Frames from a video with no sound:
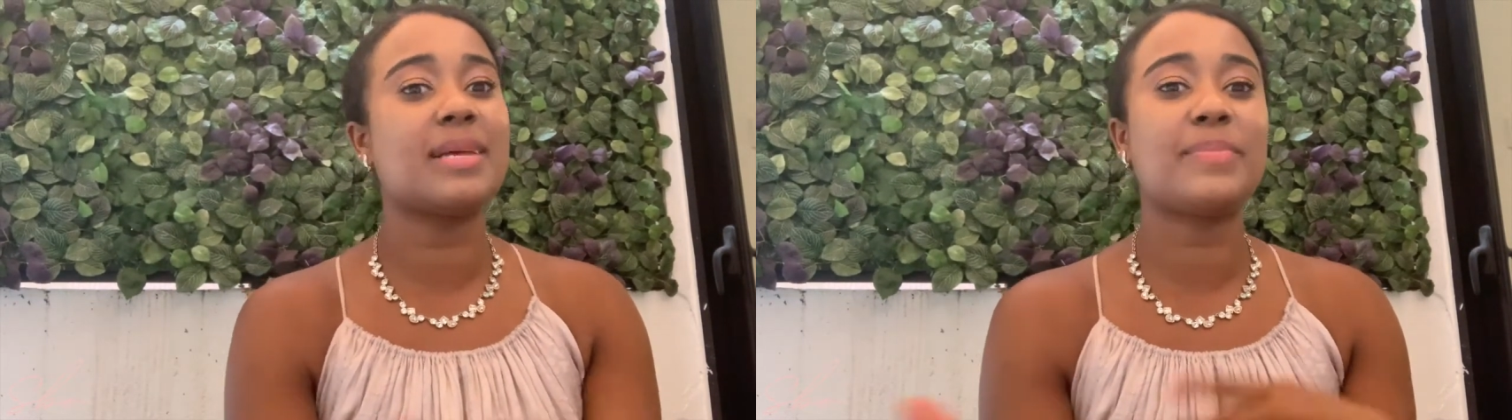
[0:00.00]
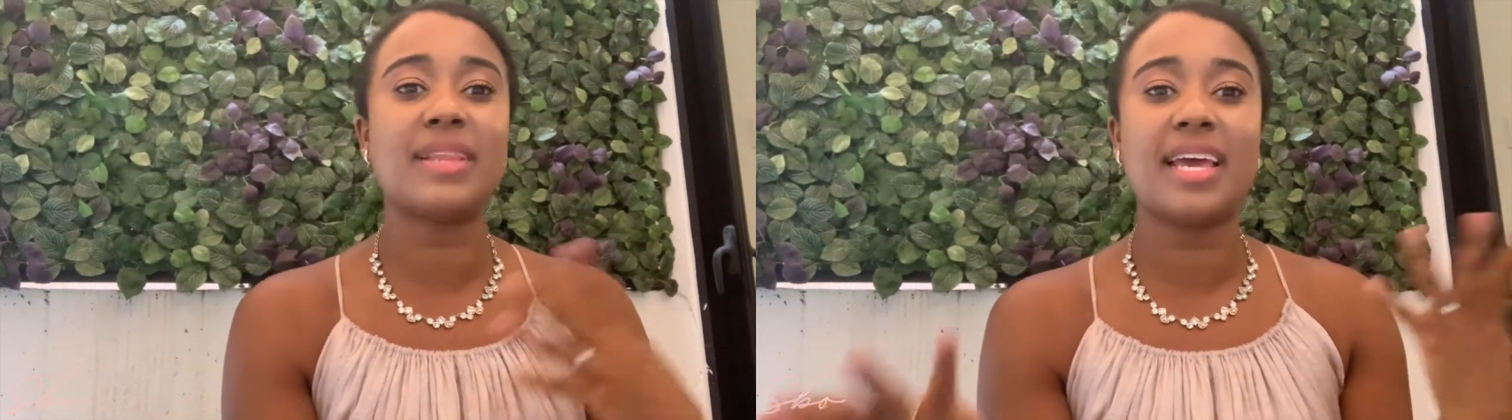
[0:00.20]

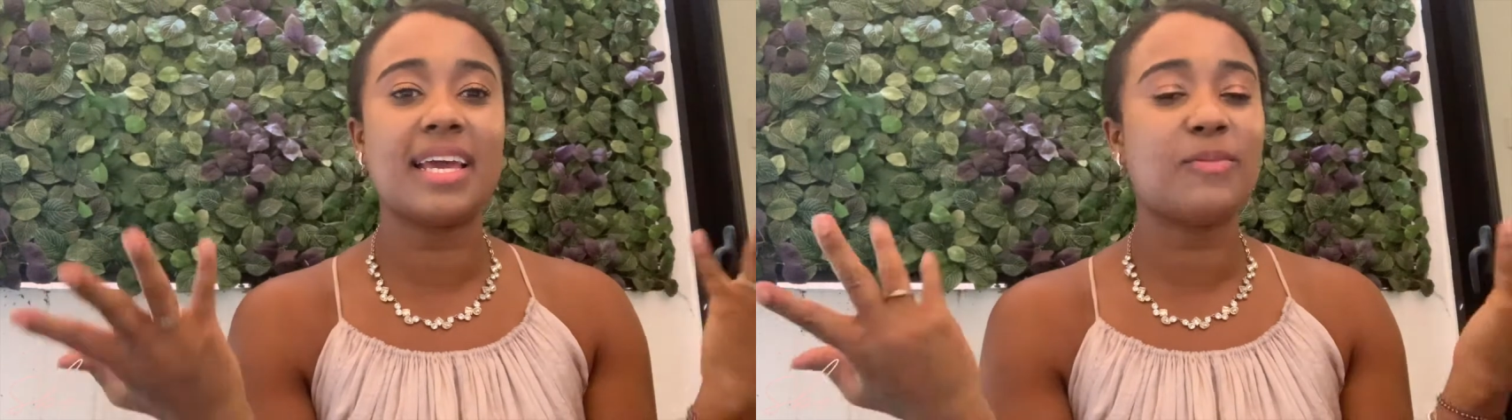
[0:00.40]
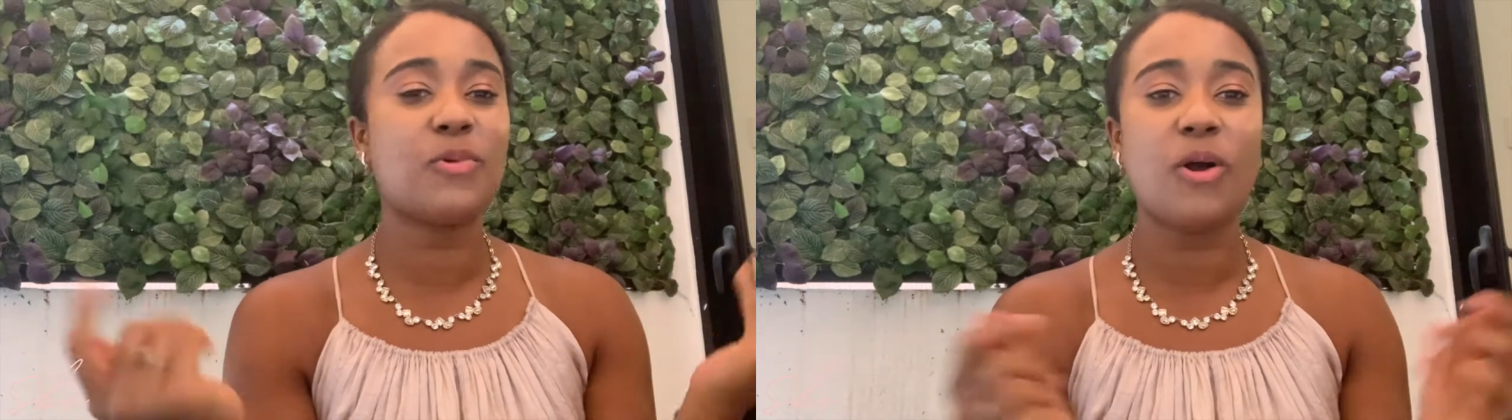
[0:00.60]
but
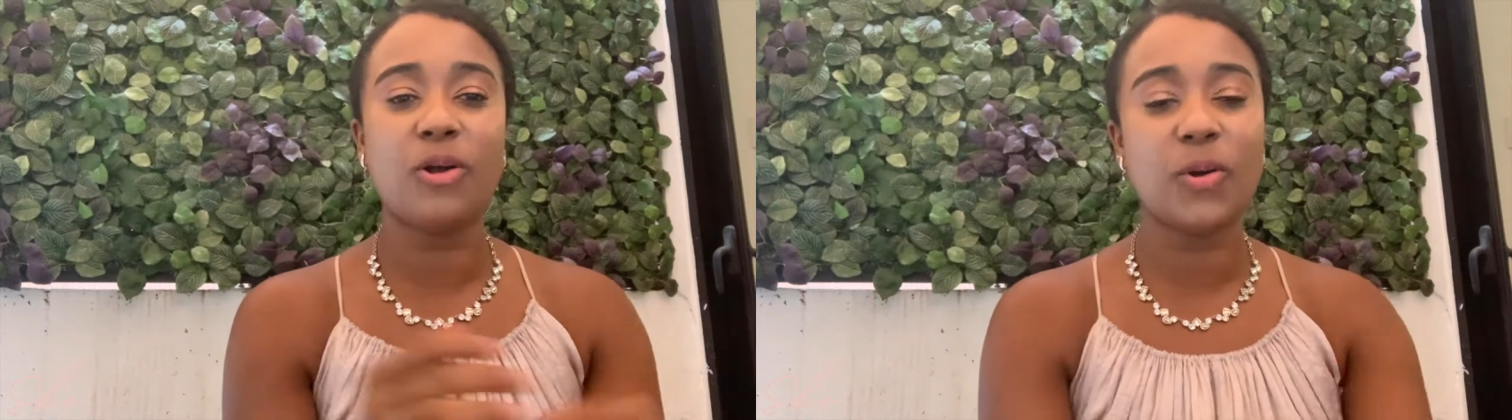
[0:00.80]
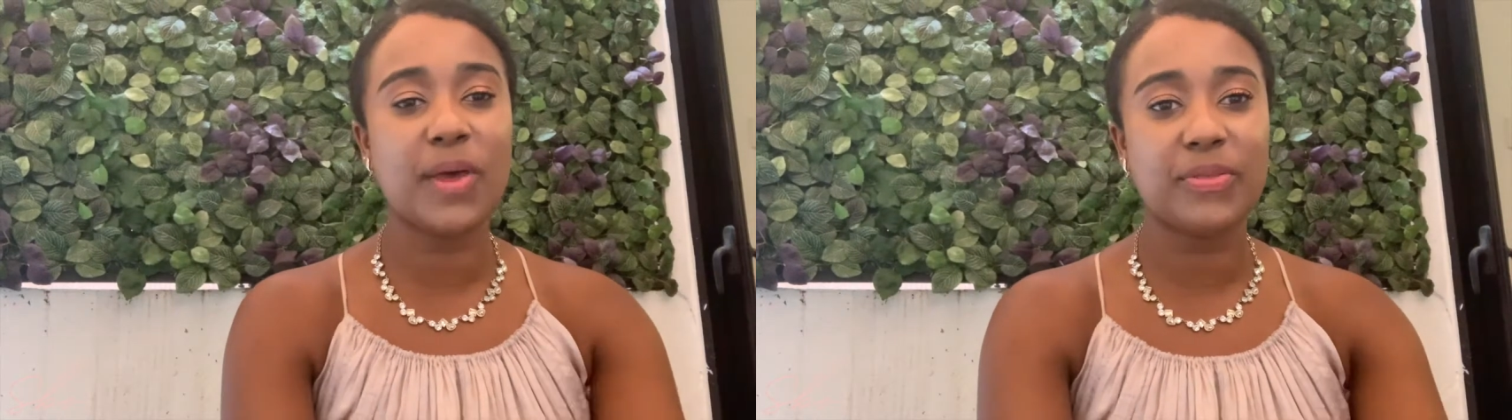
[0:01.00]
like, we're all
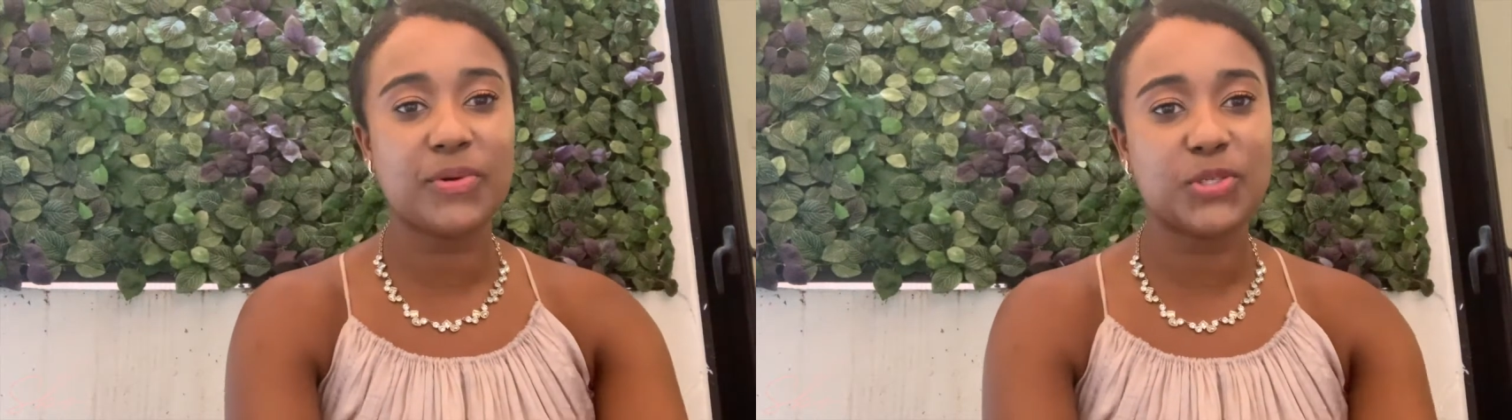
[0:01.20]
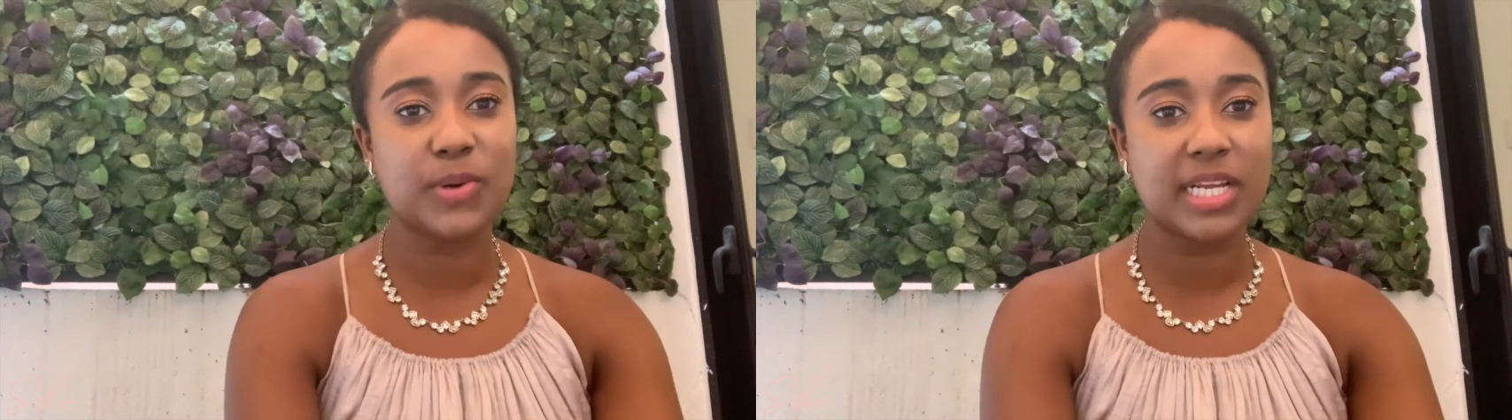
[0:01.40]
going through
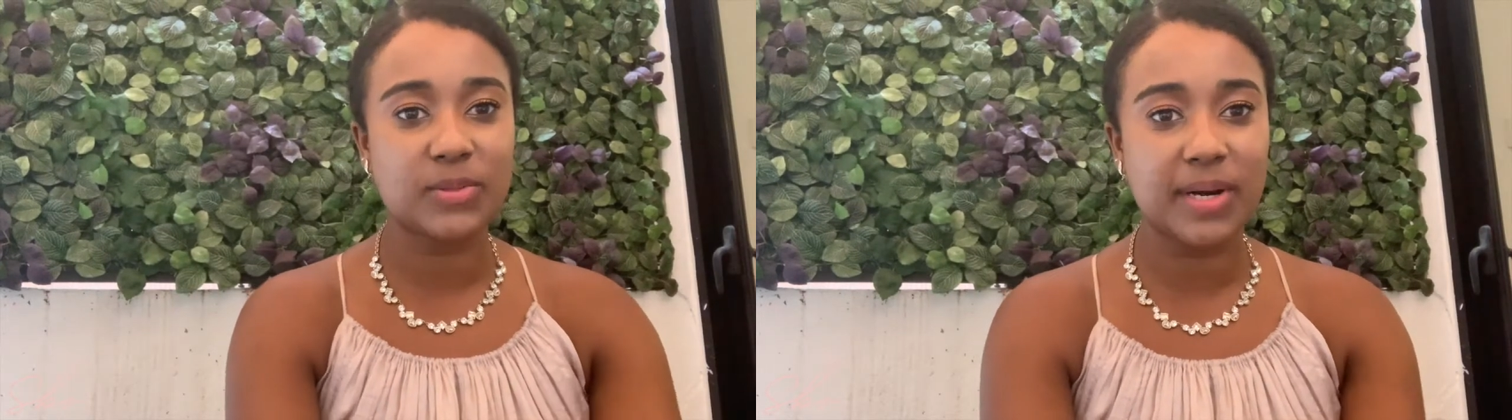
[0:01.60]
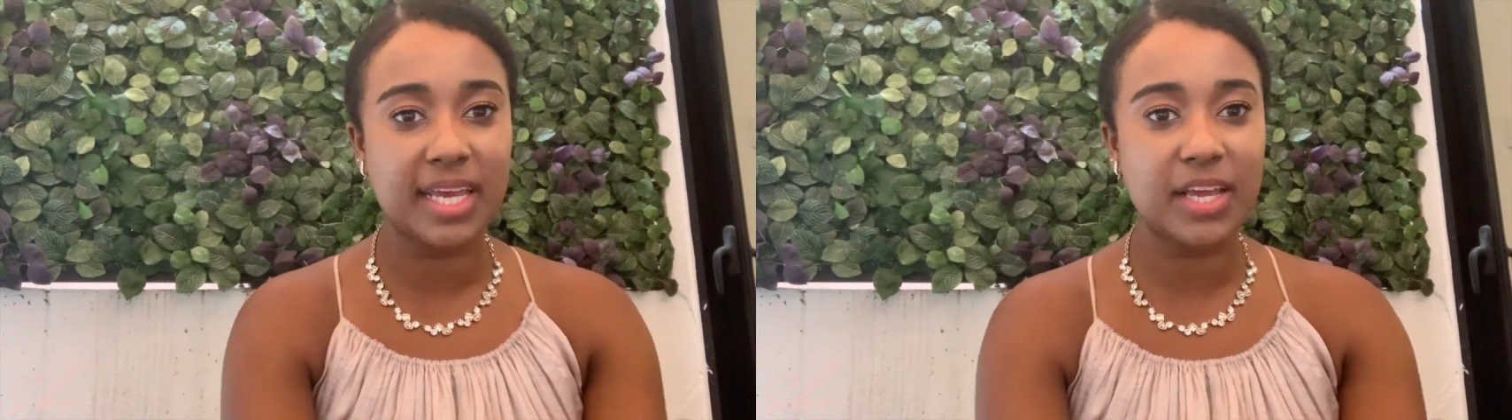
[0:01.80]

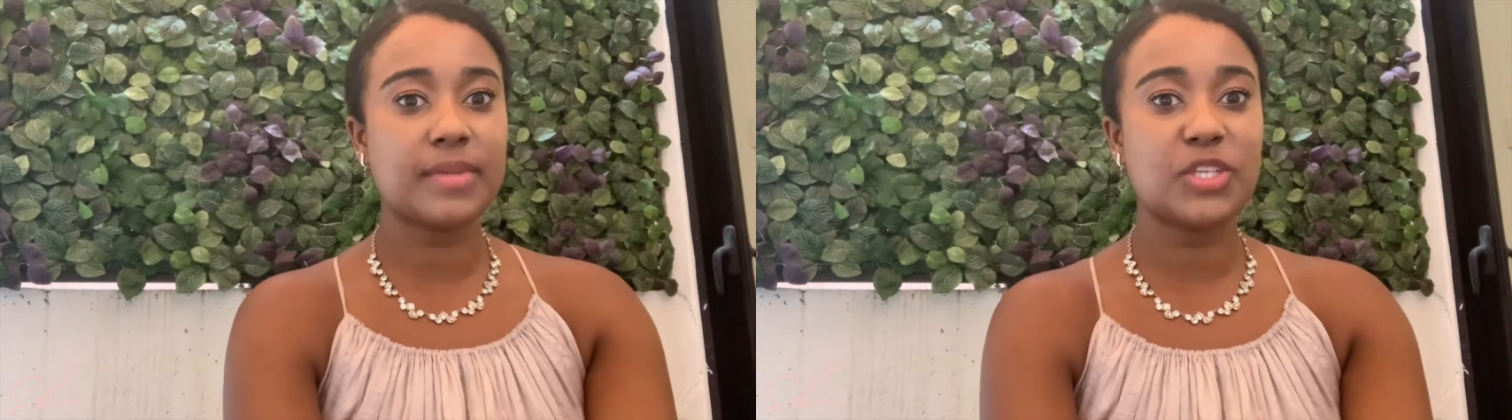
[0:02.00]
2020.